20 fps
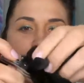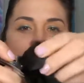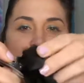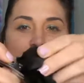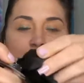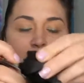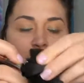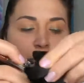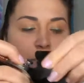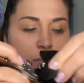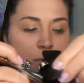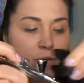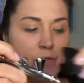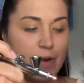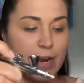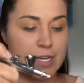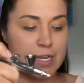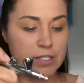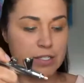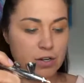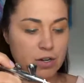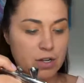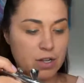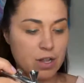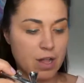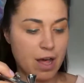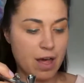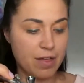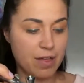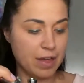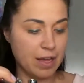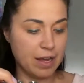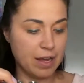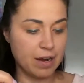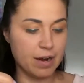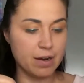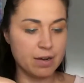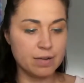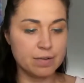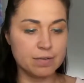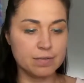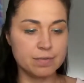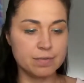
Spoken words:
makeup eraser cloth here.